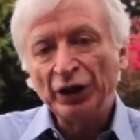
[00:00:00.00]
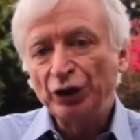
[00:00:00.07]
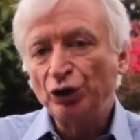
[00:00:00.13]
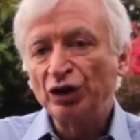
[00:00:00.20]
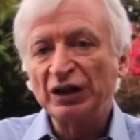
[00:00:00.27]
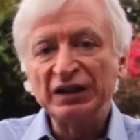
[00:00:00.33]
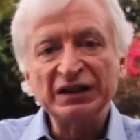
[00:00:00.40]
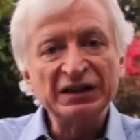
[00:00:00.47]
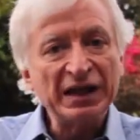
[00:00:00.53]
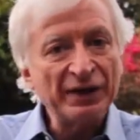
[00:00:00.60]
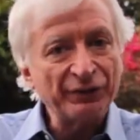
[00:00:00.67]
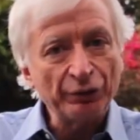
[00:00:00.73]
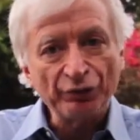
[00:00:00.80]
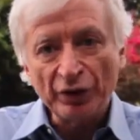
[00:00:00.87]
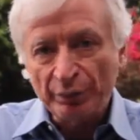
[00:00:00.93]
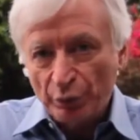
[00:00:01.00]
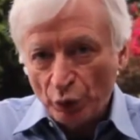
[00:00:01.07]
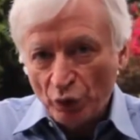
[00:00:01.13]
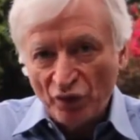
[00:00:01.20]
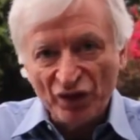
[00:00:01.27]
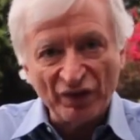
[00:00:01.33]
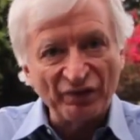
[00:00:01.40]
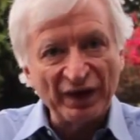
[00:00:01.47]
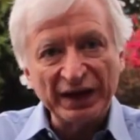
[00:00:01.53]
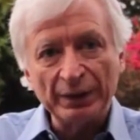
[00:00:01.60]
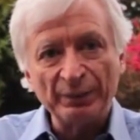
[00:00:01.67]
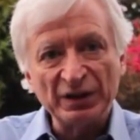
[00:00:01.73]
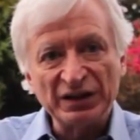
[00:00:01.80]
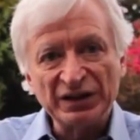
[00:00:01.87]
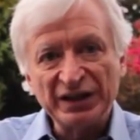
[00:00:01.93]
you could never remove the
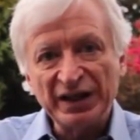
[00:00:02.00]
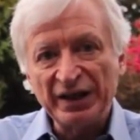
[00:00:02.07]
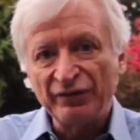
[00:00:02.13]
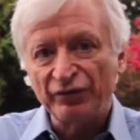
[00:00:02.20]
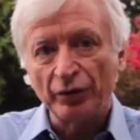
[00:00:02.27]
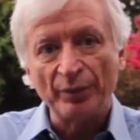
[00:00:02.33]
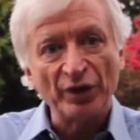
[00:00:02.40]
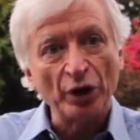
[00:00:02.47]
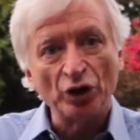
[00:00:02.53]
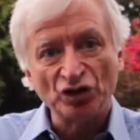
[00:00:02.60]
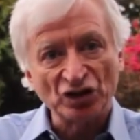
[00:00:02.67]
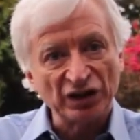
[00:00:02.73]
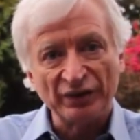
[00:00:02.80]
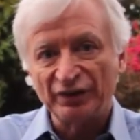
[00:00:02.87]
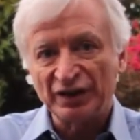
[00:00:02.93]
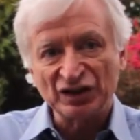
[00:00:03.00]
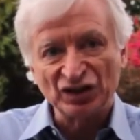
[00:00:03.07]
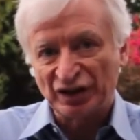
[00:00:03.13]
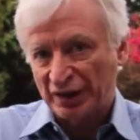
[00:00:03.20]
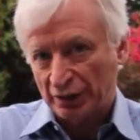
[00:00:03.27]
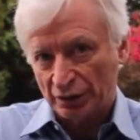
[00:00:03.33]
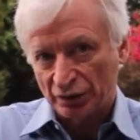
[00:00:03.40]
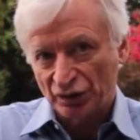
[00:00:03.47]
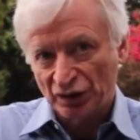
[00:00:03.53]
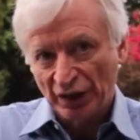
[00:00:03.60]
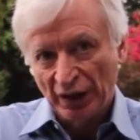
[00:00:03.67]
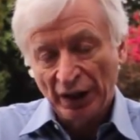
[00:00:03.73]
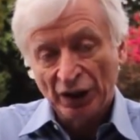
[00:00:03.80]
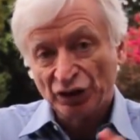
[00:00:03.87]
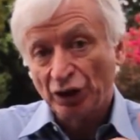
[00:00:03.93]
vitamin D from those living cells.
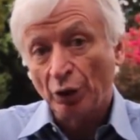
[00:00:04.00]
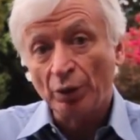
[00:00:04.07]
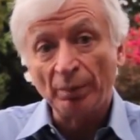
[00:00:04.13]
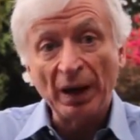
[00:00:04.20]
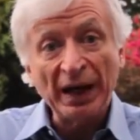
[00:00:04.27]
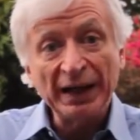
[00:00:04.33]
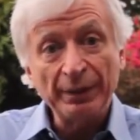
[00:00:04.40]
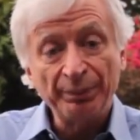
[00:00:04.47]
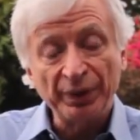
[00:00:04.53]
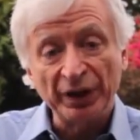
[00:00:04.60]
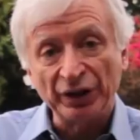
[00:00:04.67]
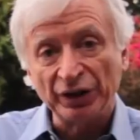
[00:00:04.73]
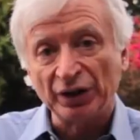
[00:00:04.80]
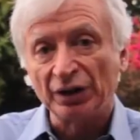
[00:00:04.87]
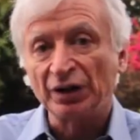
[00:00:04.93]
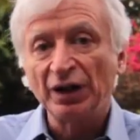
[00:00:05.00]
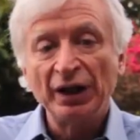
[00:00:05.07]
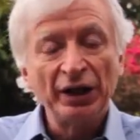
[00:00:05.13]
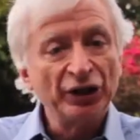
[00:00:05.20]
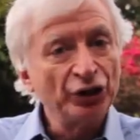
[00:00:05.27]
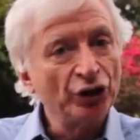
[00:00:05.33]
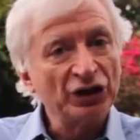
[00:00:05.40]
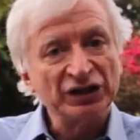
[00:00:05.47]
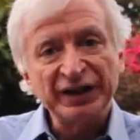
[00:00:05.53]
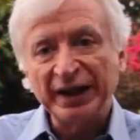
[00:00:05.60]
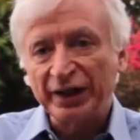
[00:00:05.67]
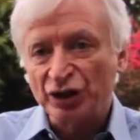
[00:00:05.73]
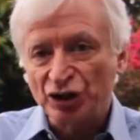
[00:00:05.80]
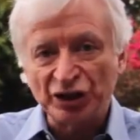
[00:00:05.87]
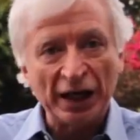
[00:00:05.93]
So in my opinion, you could
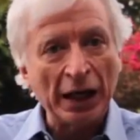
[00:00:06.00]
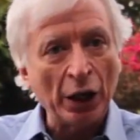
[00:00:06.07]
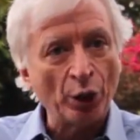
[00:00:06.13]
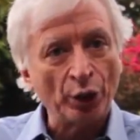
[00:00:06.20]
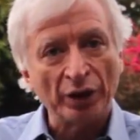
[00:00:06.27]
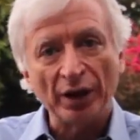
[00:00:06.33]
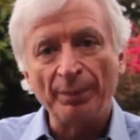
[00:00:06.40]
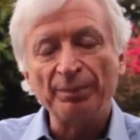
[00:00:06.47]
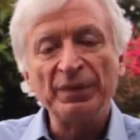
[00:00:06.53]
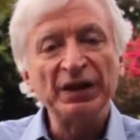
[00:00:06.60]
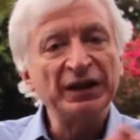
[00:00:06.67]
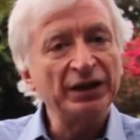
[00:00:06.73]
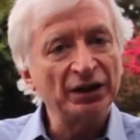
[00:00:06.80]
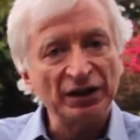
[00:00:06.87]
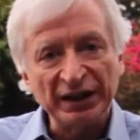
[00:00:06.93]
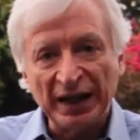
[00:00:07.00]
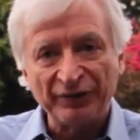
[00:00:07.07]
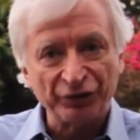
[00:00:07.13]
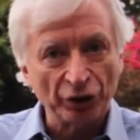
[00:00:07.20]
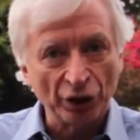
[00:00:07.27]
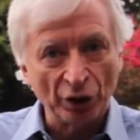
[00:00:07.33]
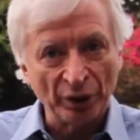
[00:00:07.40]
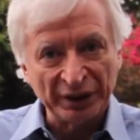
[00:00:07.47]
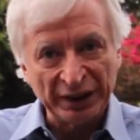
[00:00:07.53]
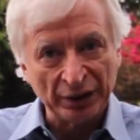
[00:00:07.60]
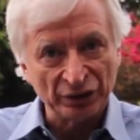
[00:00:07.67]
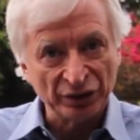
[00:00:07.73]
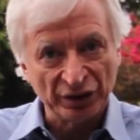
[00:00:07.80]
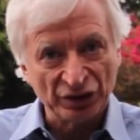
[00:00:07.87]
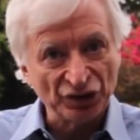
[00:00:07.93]
take a shower immediately after going
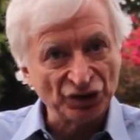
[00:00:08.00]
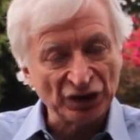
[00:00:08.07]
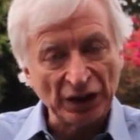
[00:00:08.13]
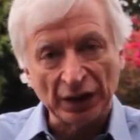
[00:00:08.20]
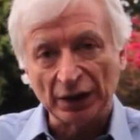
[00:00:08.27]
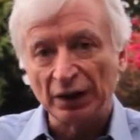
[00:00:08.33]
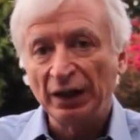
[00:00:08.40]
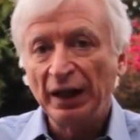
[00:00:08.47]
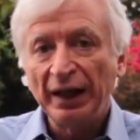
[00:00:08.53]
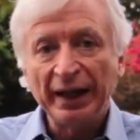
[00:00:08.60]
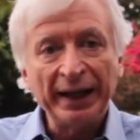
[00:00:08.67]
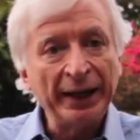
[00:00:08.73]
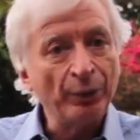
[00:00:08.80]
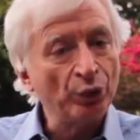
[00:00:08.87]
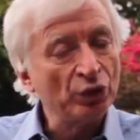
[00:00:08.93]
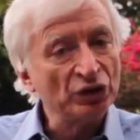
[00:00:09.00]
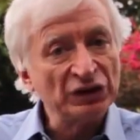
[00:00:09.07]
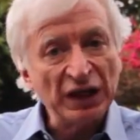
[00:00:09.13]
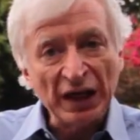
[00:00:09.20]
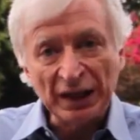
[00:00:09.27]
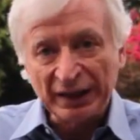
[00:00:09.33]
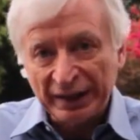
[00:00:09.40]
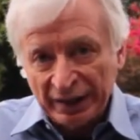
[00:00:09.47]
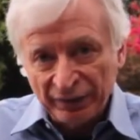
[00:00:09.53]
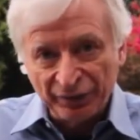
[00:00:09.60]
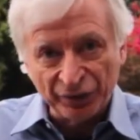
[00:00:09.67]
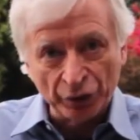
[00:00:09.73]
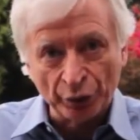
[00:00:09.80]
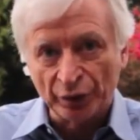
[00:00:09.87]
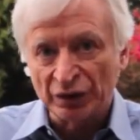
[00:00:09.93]
out to the sun. It will not
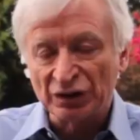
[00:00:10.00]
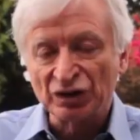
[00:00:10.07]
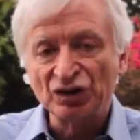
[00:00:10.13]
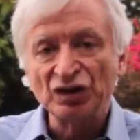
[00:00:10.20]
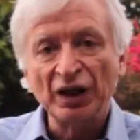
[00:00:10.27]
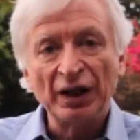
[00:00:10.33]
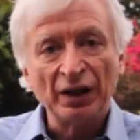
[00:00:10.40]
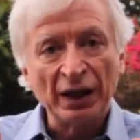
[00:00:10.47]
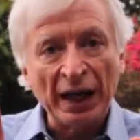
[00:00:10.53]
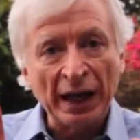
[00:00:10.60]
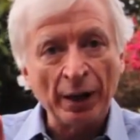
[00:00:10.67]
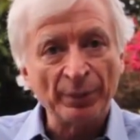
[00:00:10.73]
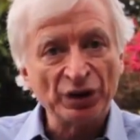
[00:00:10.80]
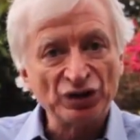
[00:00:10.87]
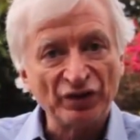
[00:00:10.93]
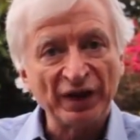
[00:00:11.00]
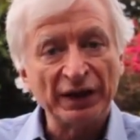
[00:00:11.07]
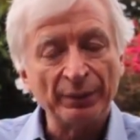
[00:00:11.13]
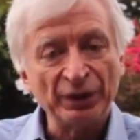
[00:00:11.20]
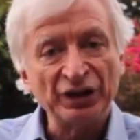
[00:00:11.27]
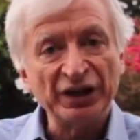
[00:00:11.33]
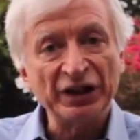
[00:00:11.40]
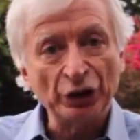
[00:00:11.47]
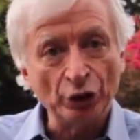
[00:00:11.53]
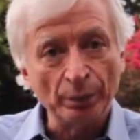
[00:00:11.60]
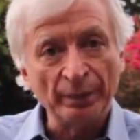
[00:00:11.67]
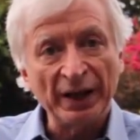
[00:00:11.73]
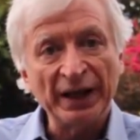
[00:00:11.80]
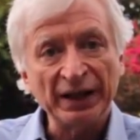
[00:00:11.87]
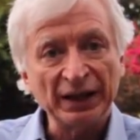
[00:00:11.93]
influence how much vitamin D you
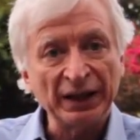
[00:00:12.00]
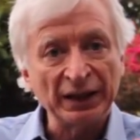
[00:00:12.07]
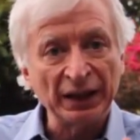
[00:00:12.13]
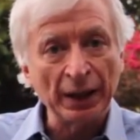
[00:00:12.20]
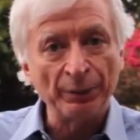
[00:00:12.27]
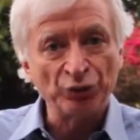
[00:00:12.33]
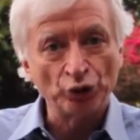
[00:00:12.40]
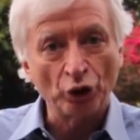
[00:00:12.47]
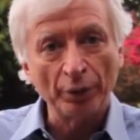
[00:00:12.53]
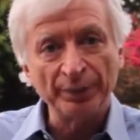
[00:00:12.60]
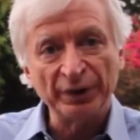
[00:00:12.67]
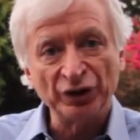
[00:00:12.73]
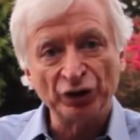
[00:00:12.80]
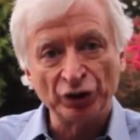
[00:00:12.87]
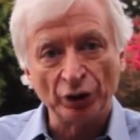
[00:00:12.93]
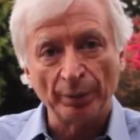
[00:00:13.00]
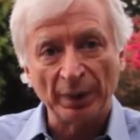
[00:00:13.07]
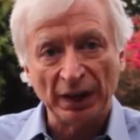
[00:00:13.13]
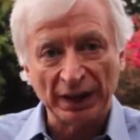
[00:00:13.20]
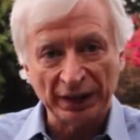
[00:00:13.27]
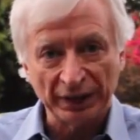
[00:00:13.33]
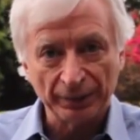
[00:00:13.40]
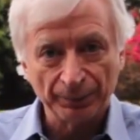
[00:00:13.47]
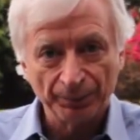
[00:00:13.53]
make and absorb into your body.